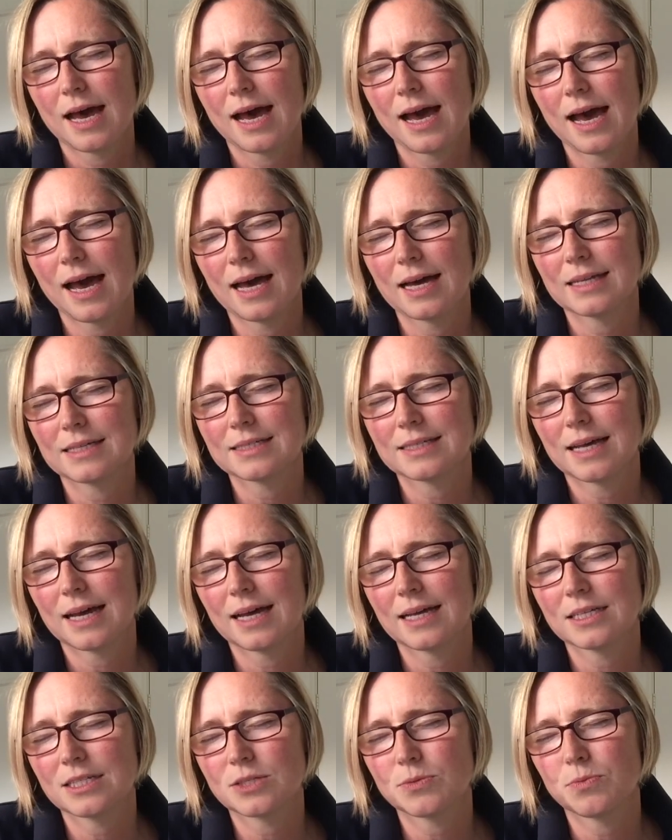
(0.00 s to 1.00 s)
and
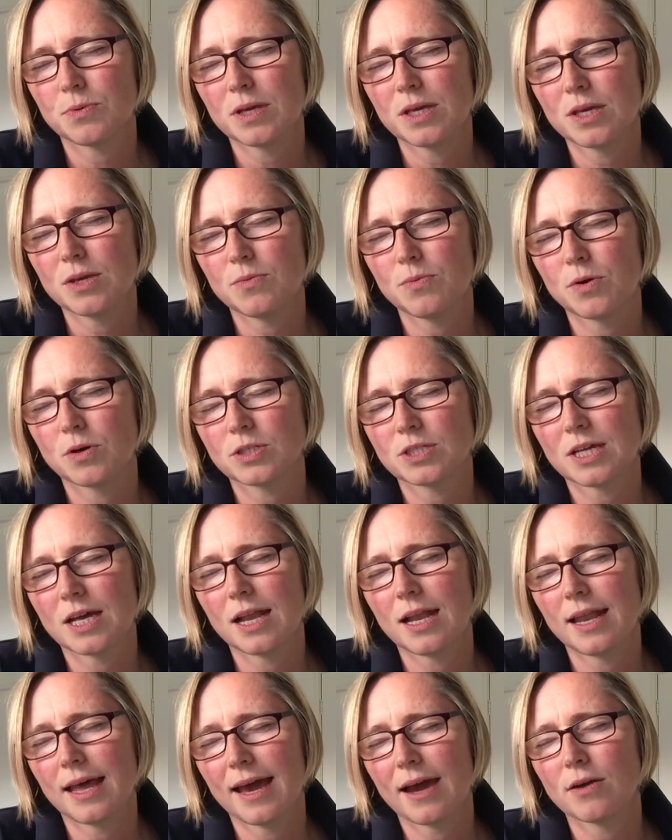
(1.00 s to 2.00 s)
that we would
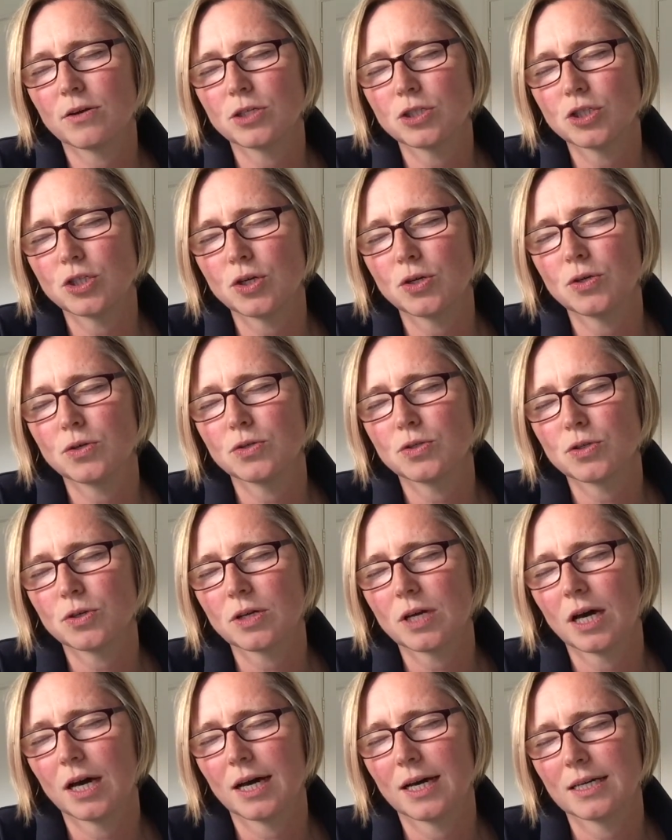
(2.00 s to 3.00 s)
allow you to
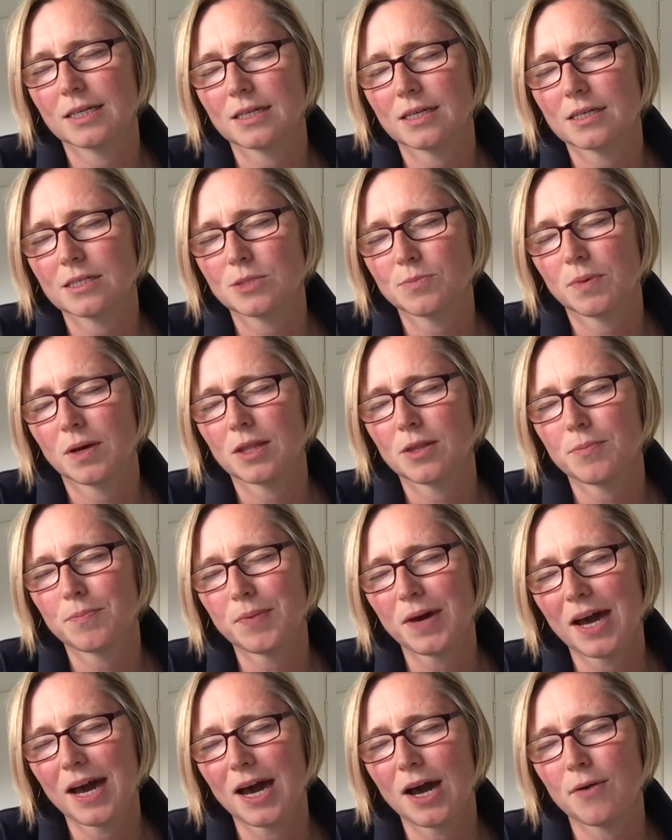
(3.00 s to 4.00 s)
guide us by the
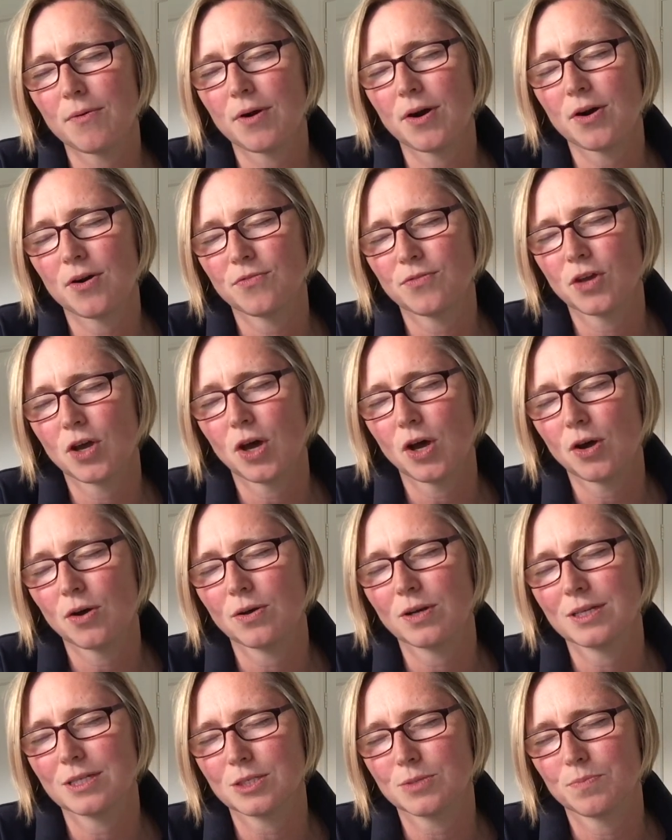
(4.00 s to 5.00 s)
power of your
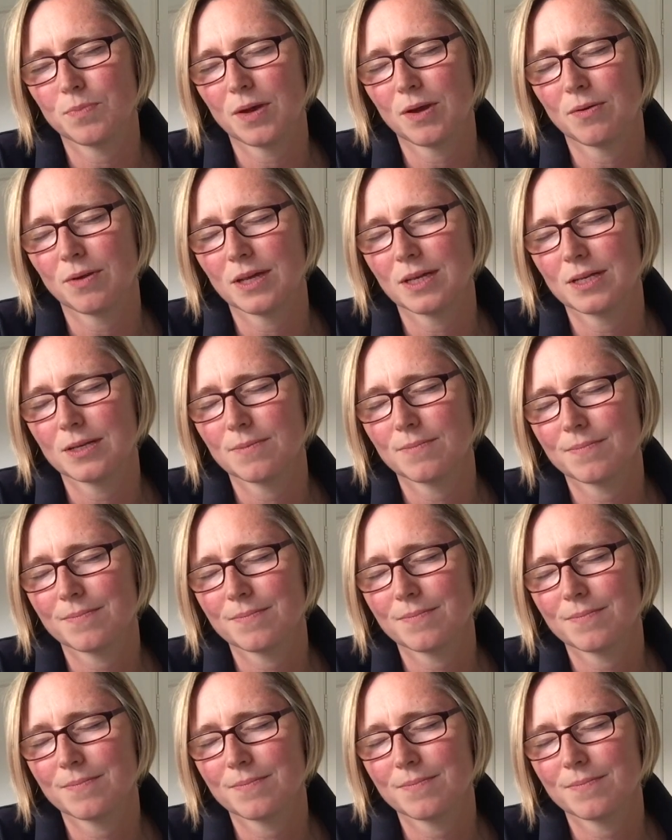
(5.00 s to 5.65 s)
Holy Spirit.